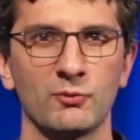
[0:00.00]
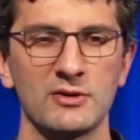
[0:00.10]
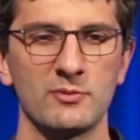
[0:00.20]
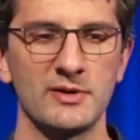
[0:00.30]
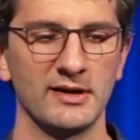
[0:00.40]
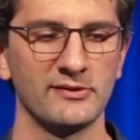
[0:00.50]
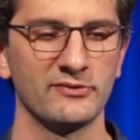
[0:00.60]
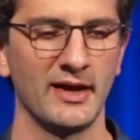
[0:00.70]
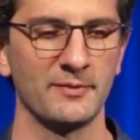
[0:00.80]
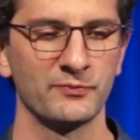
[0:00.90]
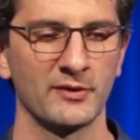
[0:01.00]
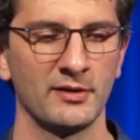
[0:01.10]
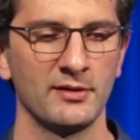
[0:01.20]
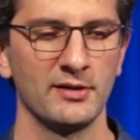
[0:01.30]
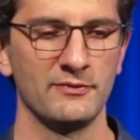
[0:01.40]
It really would be nice that
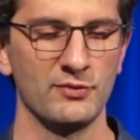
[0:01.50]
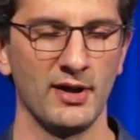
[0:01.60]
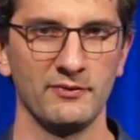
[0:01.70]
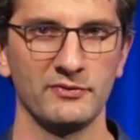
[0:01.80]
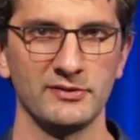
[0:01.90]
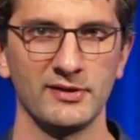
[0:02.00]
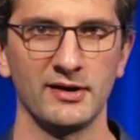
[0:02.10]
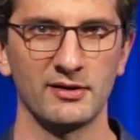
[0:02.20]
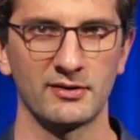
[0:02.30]
if you have the antenna,